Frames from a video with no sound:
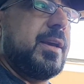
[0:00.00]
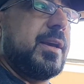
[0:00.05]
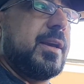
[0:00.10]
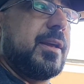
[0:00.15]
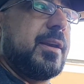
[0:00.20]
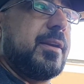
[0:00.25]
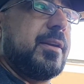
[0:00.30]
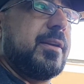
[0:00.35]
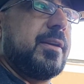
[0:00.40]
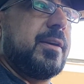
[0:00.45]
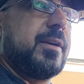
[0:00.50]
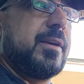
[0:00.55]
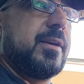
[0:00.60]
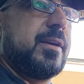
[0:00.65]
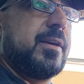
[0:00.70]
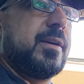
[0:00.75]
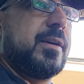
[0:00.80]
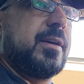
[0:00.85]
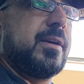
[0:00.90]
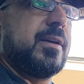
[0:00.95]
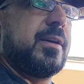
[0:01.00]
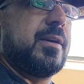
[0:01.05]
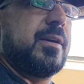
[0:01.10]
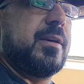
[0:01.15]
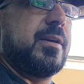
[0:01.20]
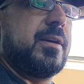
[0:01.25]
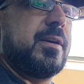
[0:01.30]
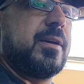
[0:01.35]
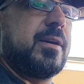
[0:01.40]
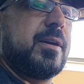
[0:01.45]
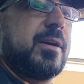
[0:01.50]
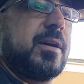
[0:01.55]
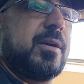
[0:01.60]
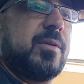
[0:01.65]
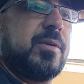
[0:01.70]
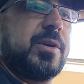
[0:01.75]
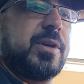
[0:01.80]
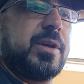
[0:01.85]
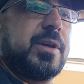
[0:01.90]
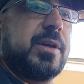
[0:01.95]
and I
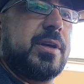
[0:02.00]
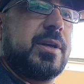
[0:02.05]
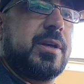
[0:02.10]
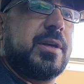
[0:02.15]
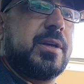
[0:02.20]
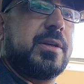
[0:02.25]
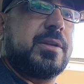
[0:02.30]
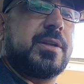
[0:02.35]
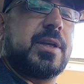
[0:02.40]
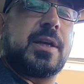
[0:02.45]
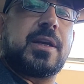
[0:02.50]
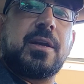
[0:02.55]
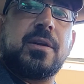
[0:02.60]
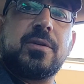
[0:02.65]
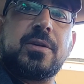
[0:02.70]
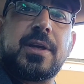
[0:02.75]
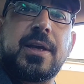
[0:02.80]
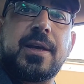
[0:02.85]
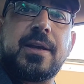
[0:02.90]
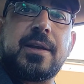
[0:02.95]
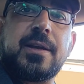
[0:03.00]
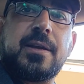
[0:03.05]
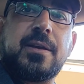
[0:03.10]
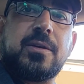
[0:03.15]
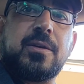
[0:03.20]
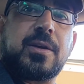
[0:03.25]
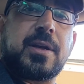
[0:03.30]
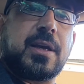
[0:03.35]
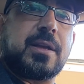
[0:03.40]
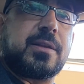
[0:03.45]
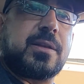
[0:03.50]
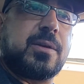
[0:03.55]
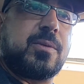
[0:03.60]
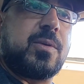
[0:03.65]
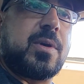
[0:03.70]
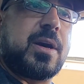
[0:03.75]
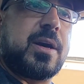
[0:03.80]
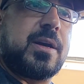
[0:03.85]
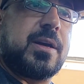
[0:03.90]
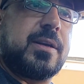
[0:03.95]
want to take a look at it, look at the
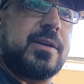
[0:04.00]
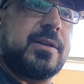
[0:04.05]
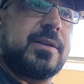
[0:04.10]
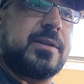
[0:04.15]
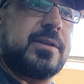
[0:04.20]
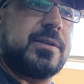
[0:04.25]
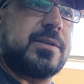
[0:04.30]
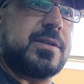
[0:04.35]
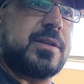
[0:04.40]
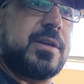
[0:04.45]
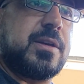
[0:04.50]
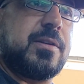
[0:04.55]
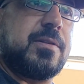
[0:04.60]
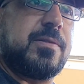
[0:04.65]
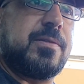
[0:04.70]
wiring, see